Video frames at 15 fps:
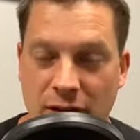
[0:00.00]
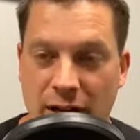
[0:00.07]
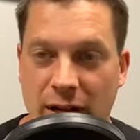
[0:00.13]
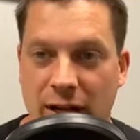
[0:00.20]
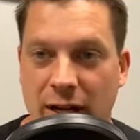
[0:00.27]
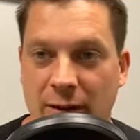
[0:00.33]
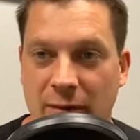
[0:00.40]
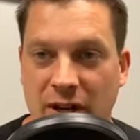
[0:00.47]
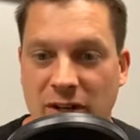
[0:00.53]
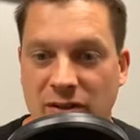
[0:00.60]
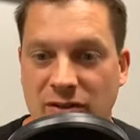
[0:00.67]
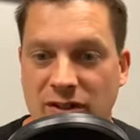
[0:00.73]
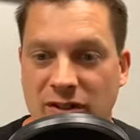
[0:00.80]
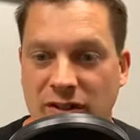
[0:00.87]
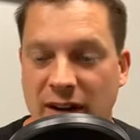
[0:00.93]
and you
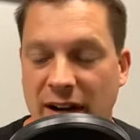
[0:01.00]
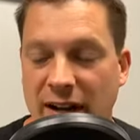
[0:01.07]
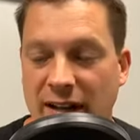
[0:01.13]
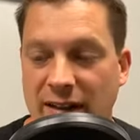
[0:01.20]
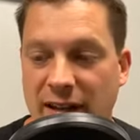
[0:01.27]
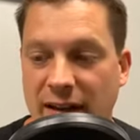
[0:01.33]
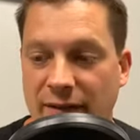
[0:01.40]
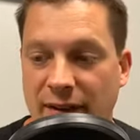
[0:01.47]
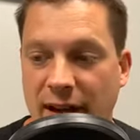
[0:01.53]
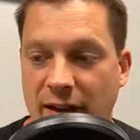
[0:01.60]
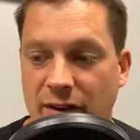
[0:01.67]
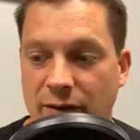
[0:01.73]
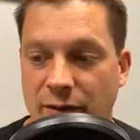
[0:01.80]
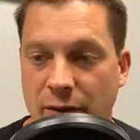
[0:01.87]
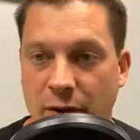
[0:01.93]
still got to get that
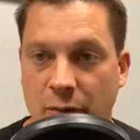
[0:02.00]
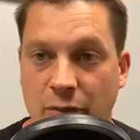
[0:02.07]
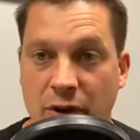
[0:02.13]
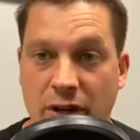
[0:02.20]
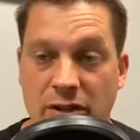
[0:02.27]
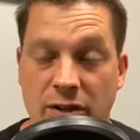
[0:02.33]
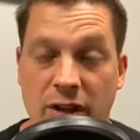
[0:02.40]
value from the appraiser,